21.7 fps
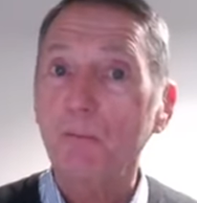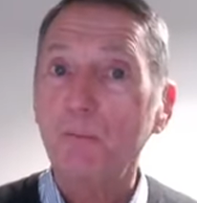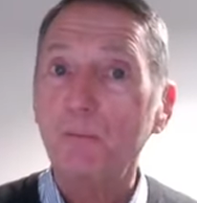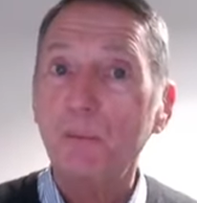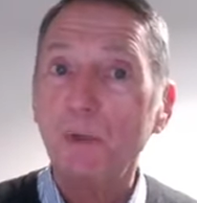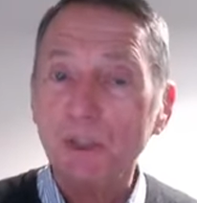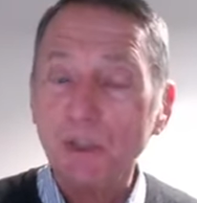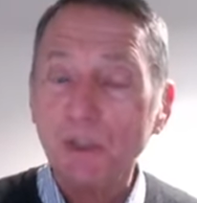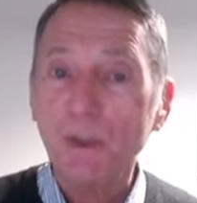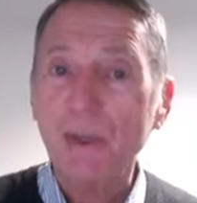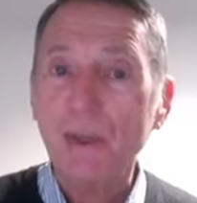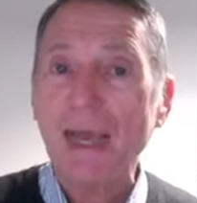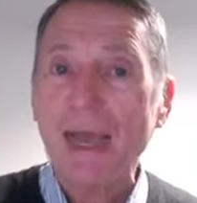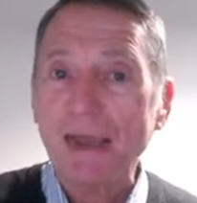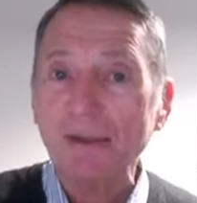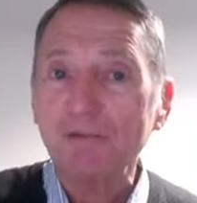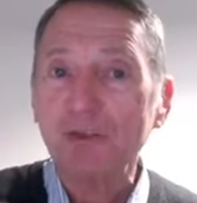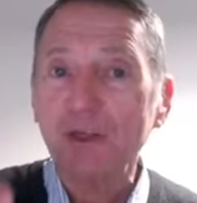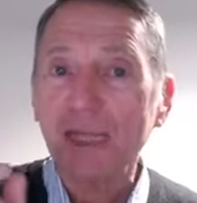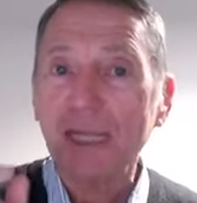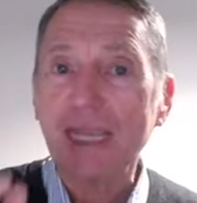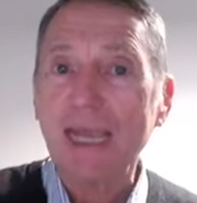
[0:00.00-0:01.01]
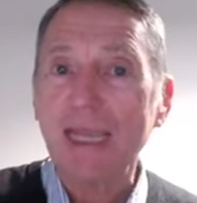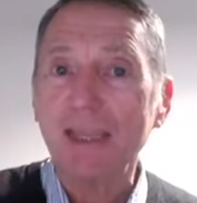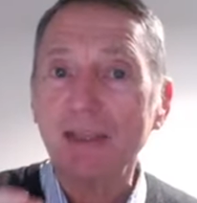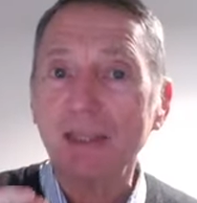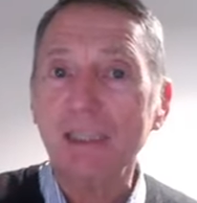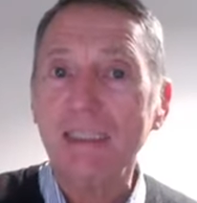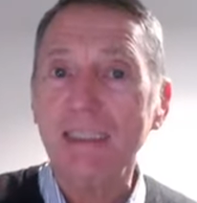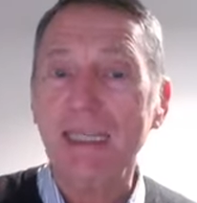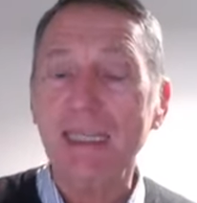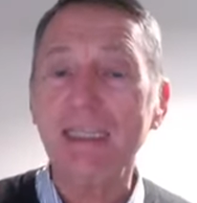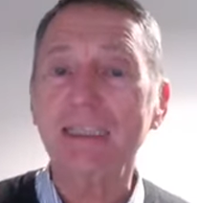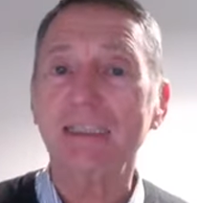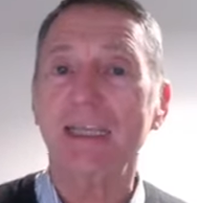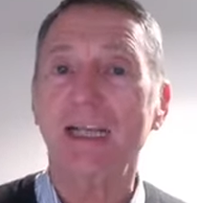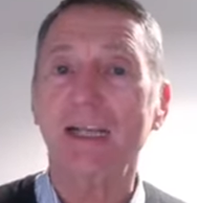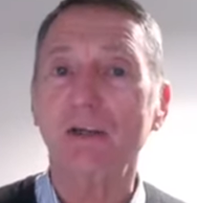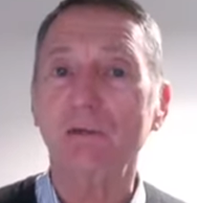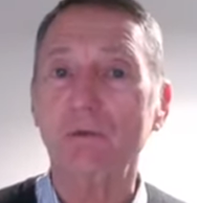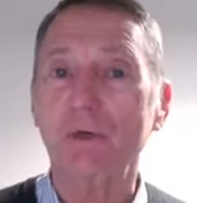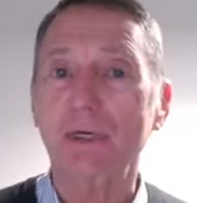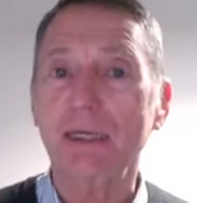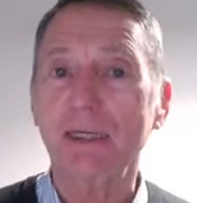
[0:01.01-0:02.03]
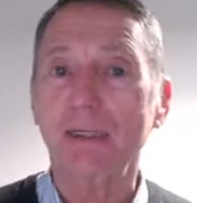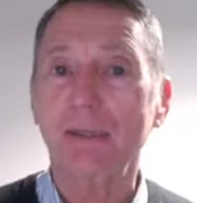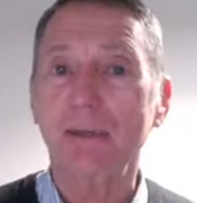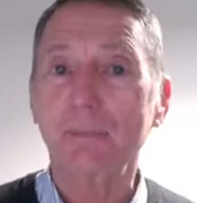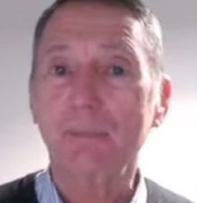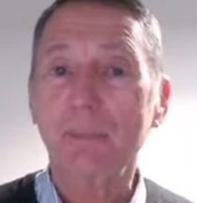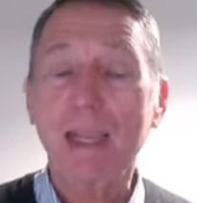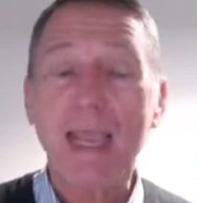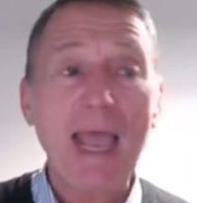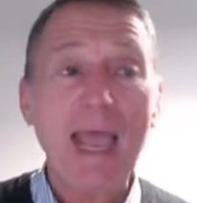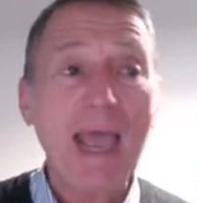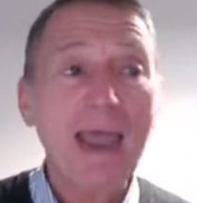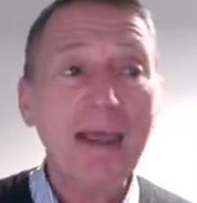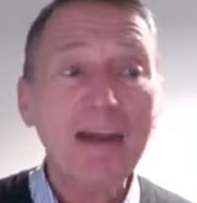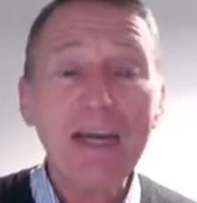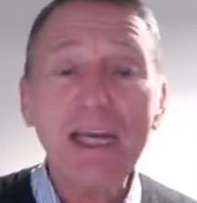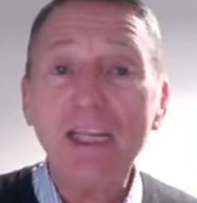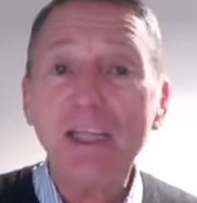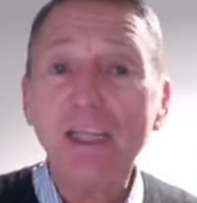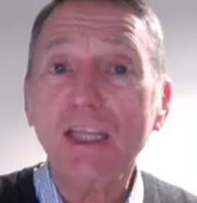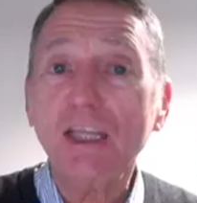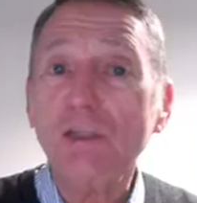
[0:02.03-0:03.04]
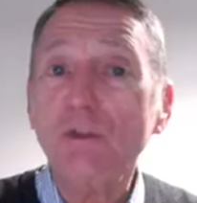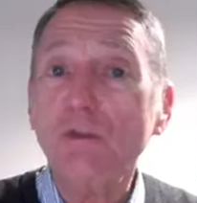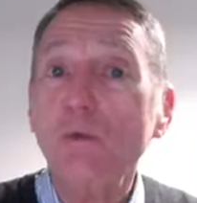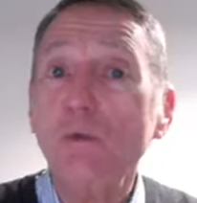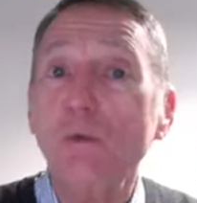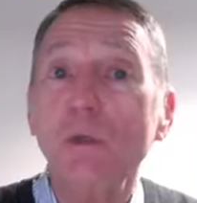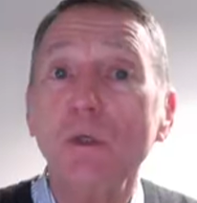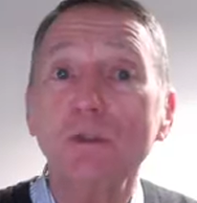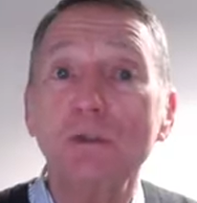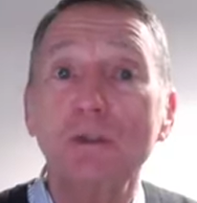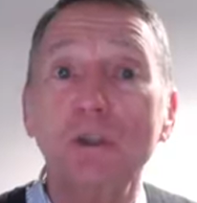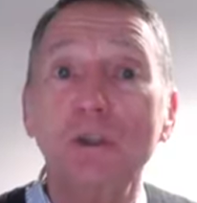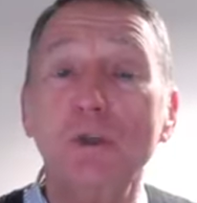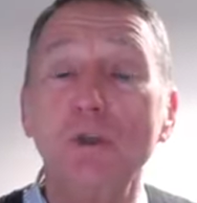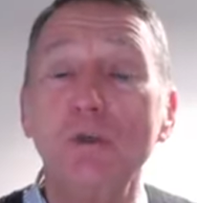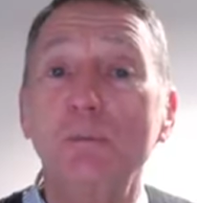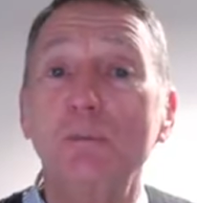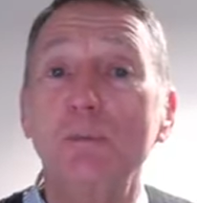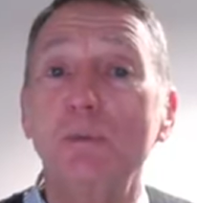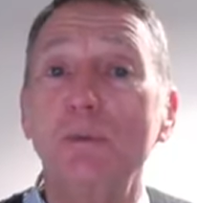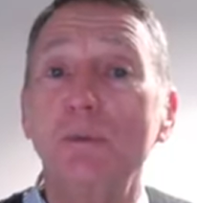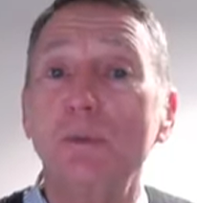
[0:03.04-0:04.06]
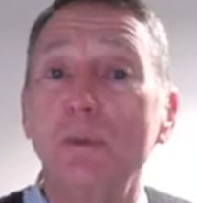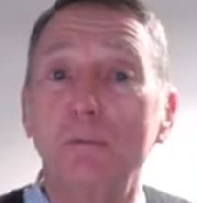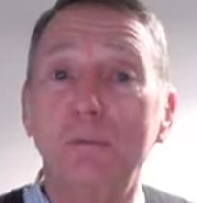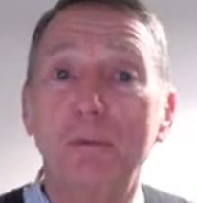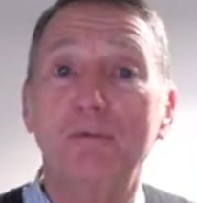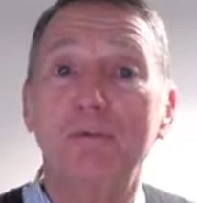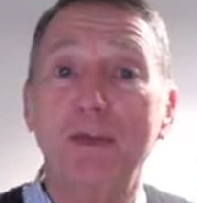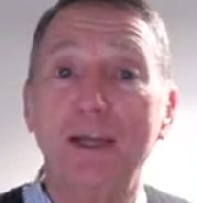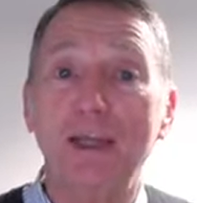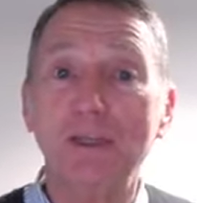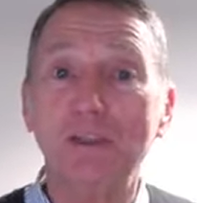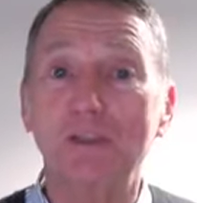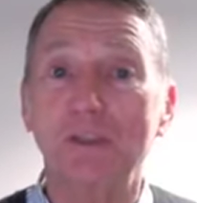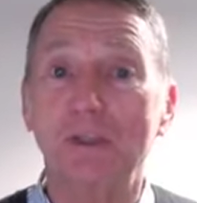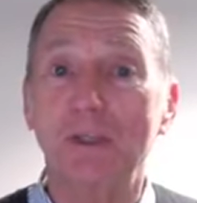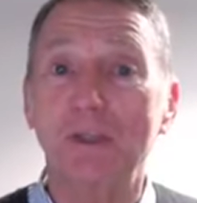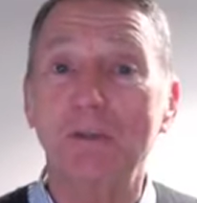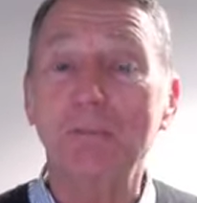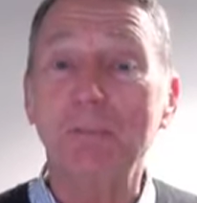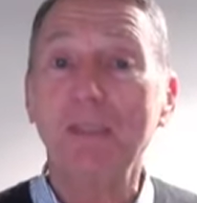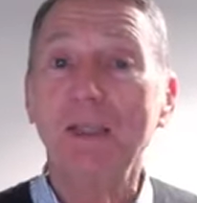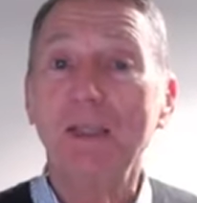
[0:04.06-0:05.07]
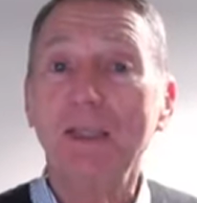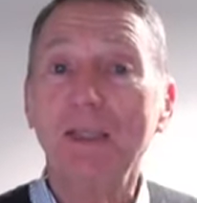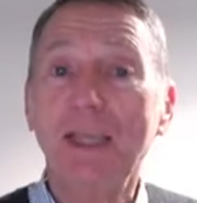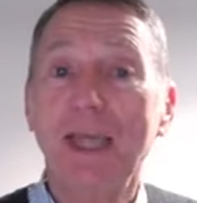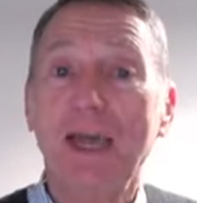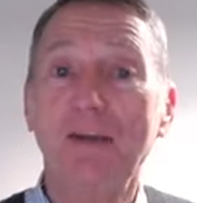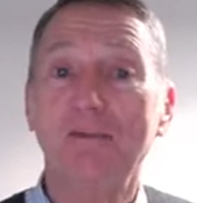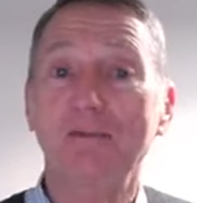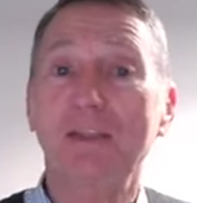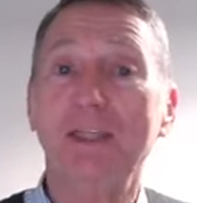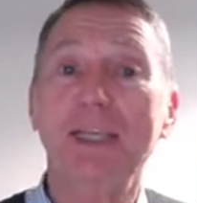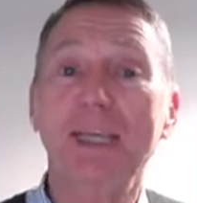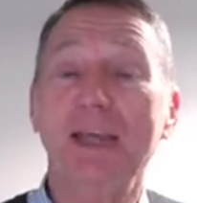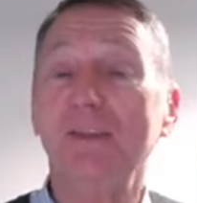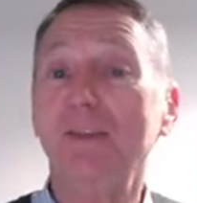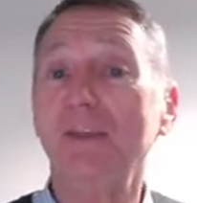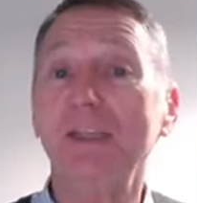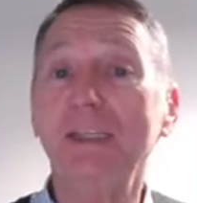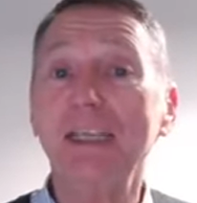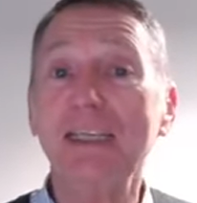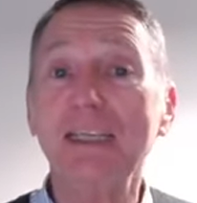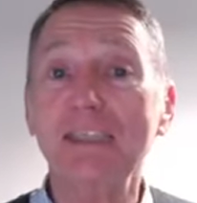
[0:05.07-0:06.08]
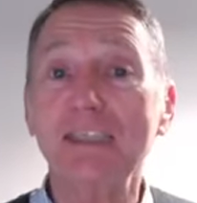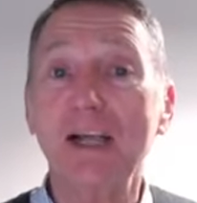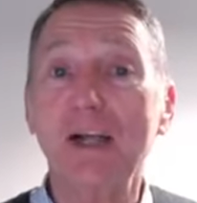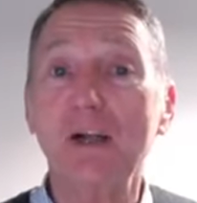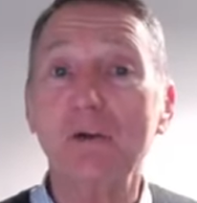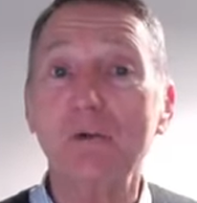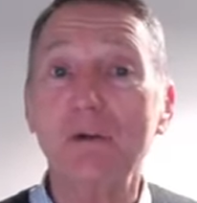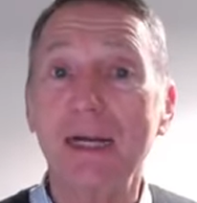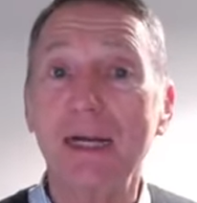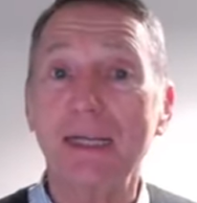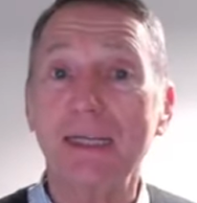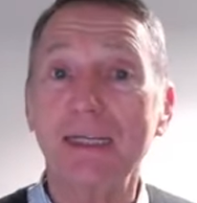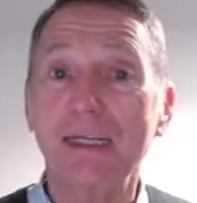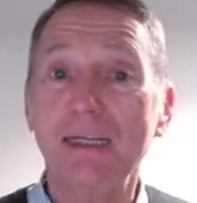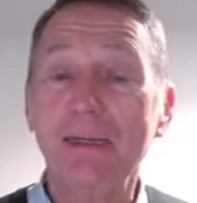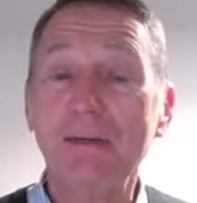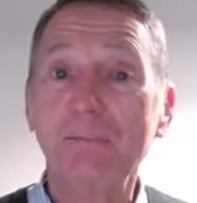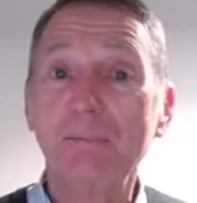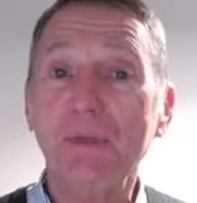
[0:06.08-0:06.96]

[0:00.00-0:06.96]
But you have to get the detail right. Anything you want to do to perfection, you have to get the detail right.